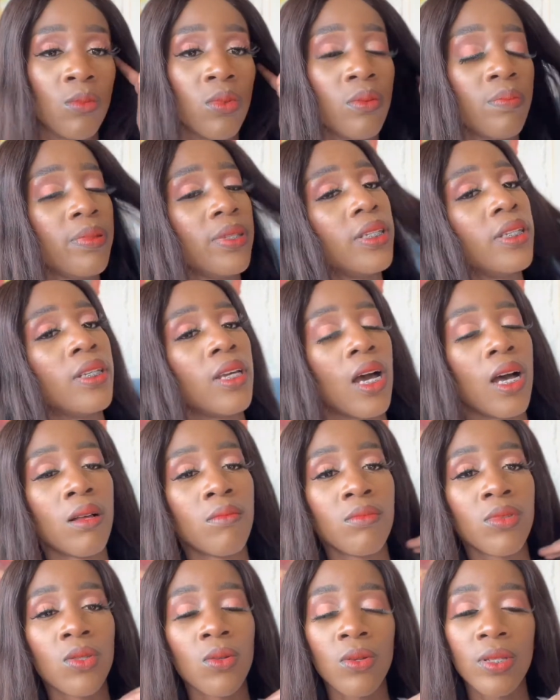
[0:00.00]
will be
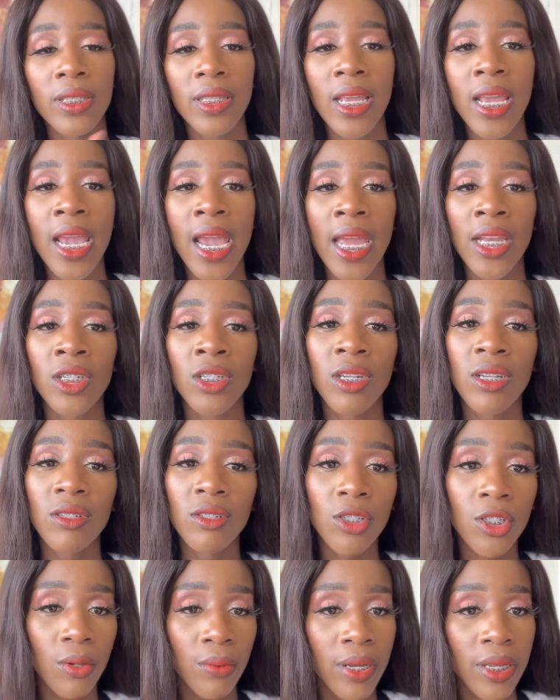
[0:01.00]
sourcing and then
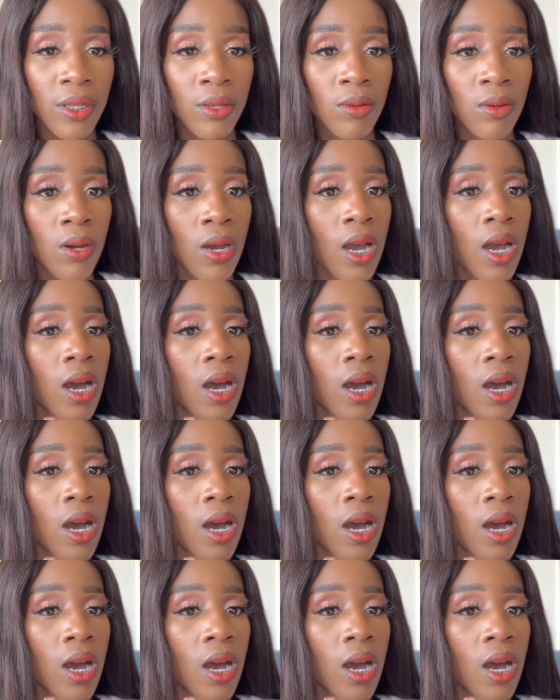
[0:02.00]
showing you